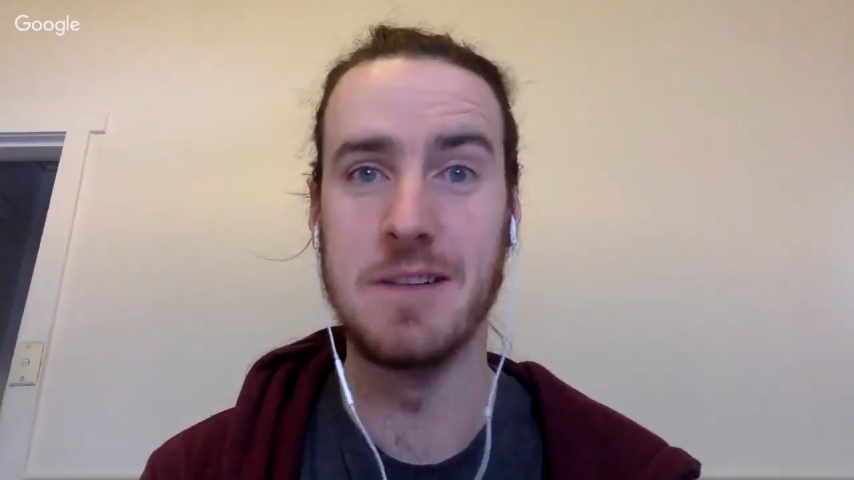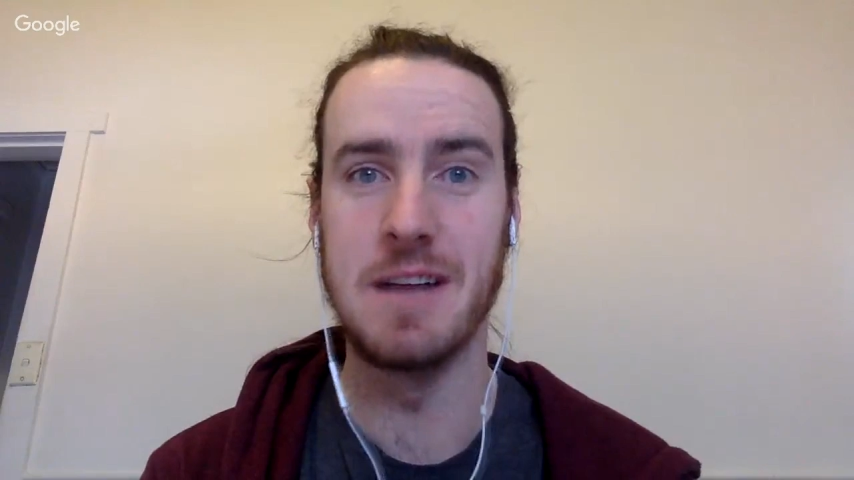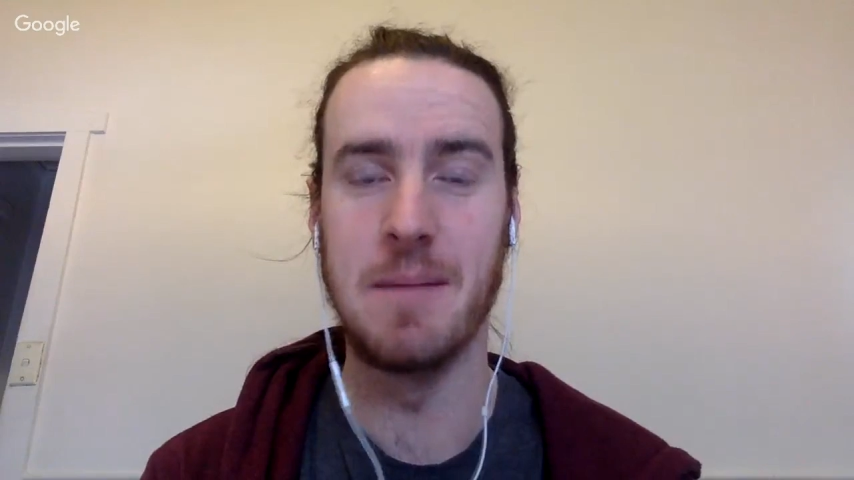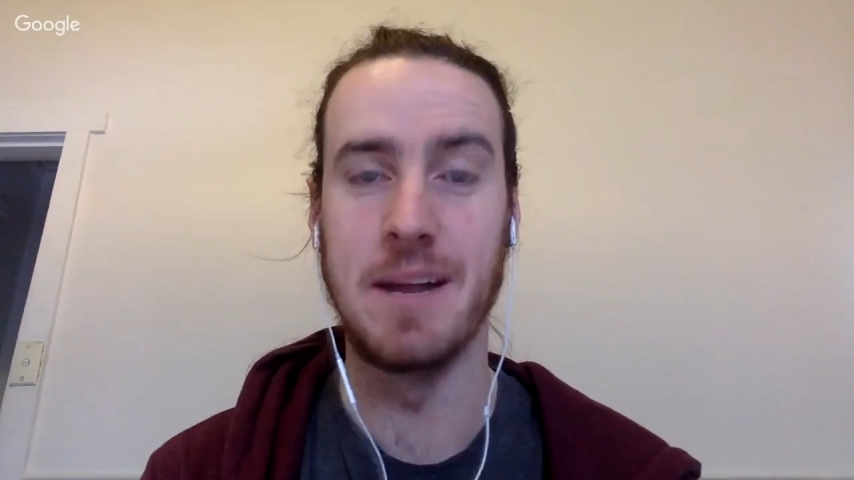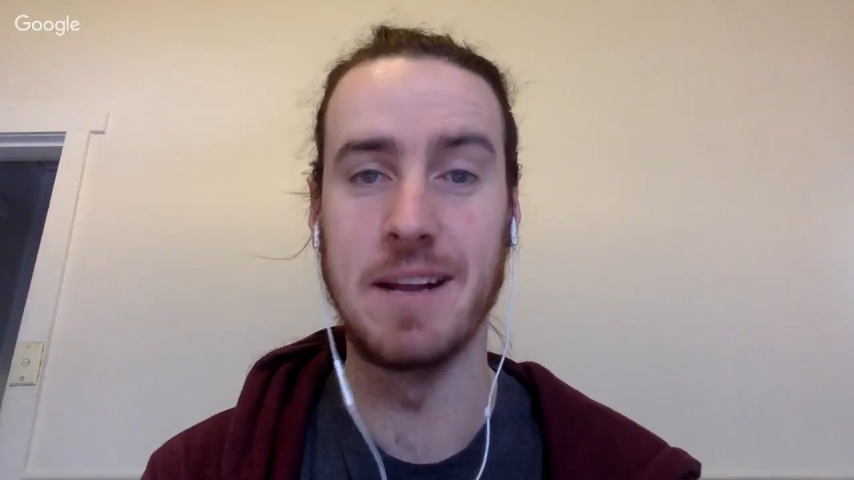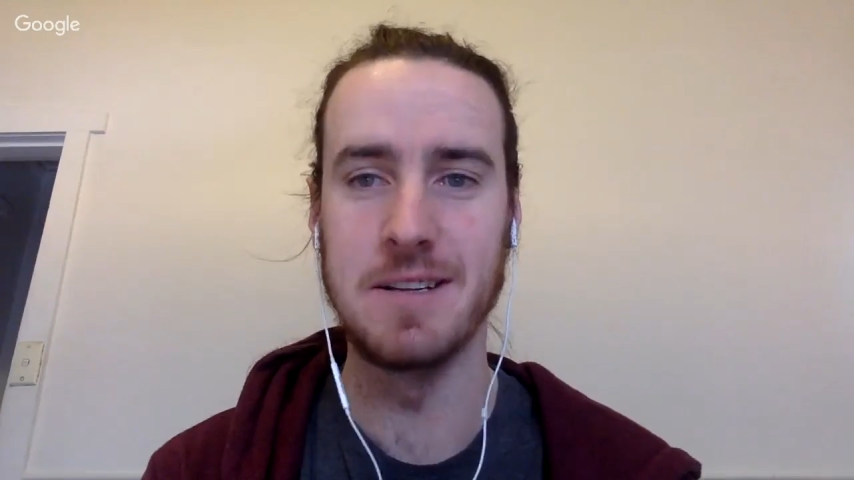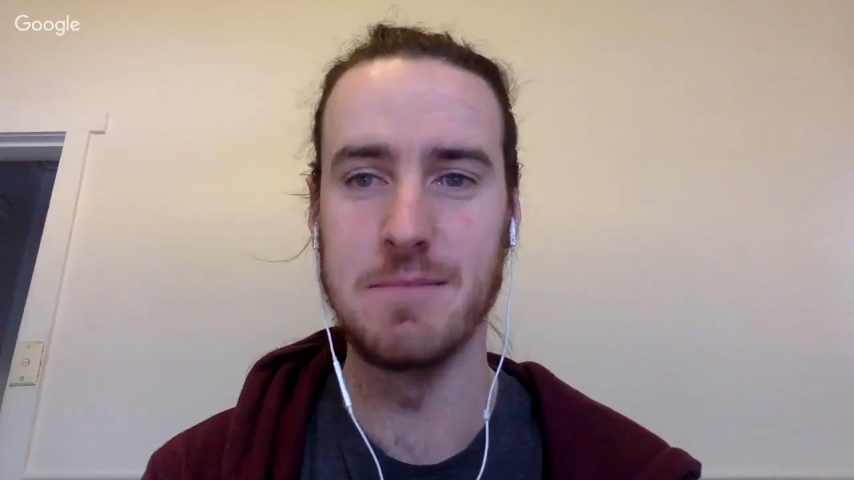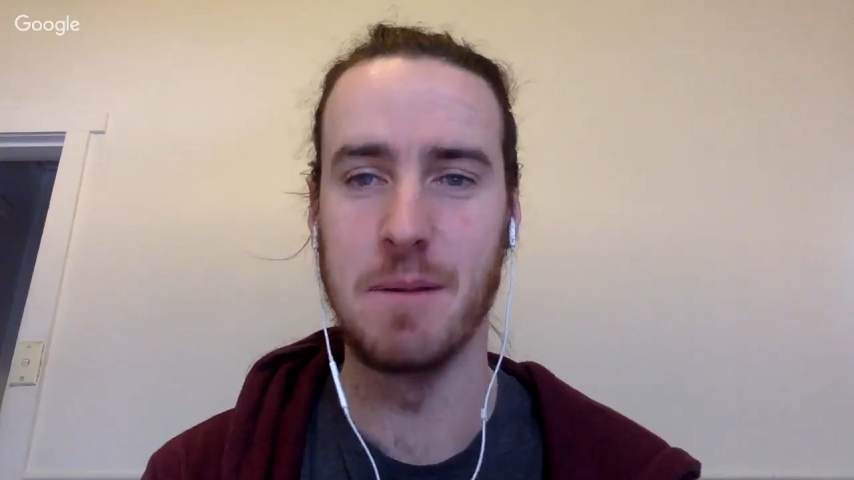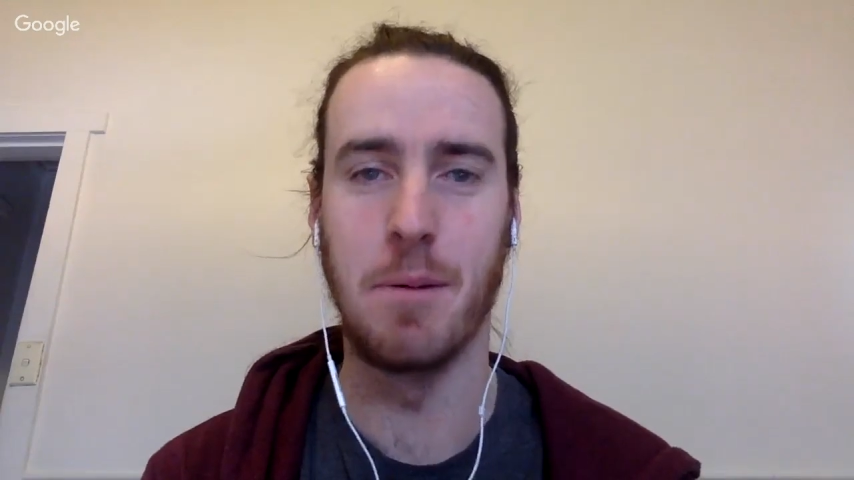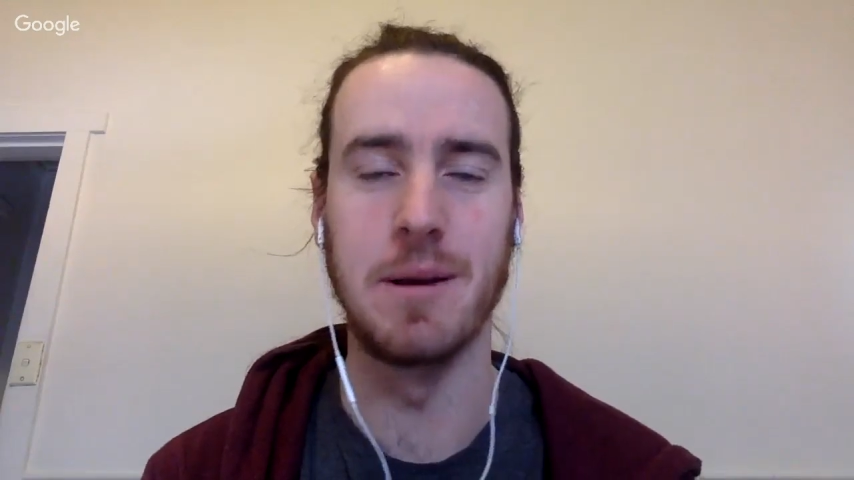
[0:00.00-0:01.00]
that money. He deserves
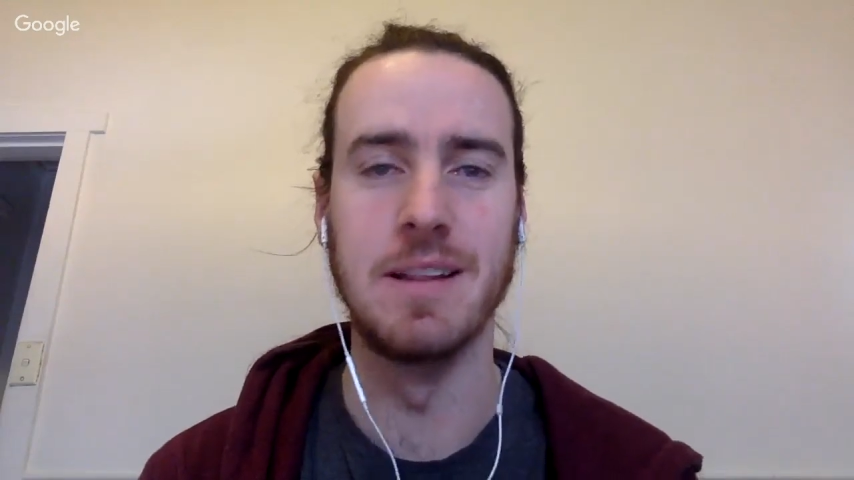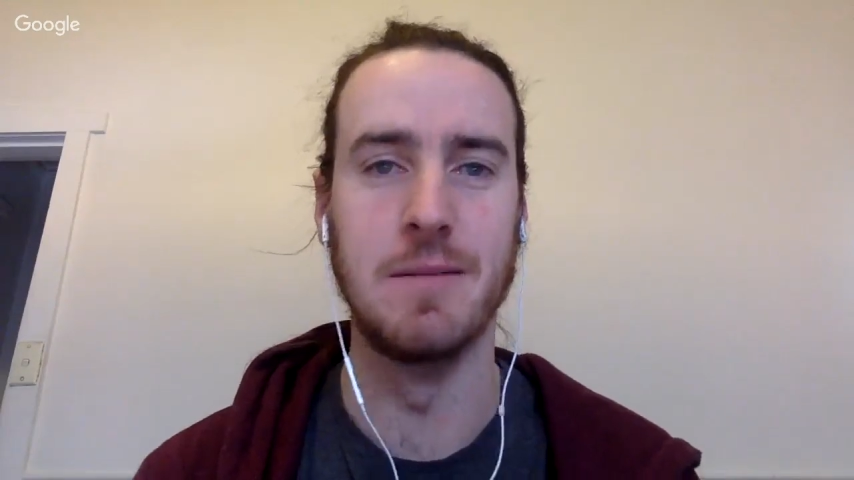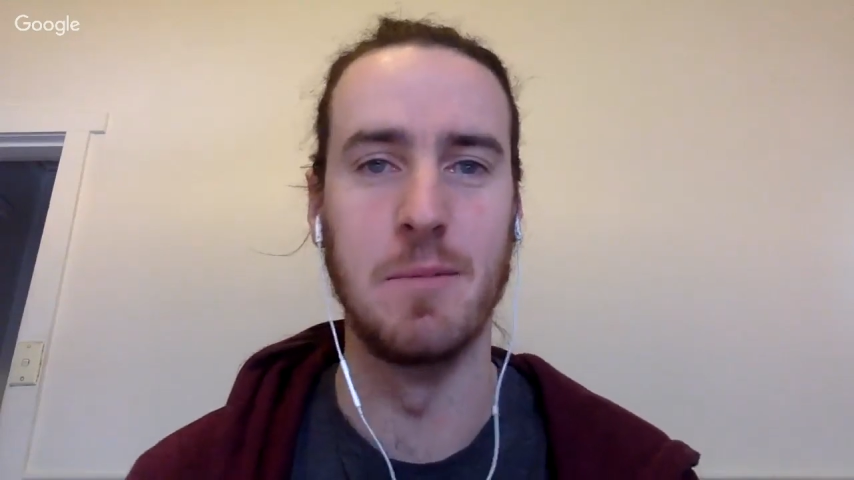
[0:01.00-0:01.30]
probably a little bit